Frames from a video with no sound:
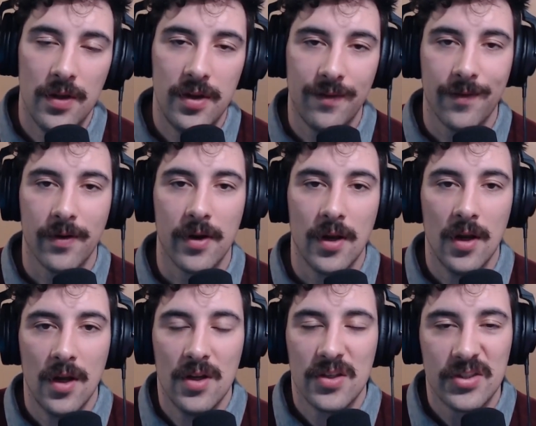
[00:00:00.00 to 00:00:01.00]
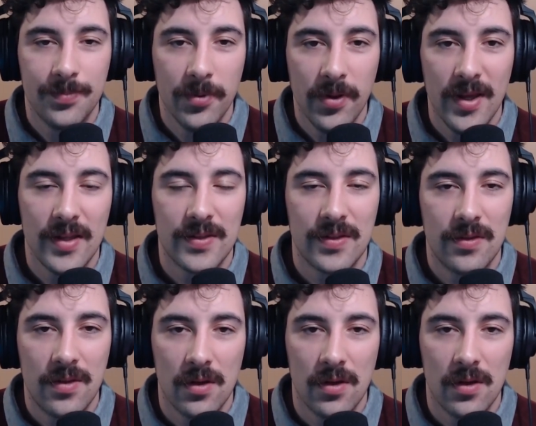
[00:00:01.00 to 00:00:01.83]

different splits,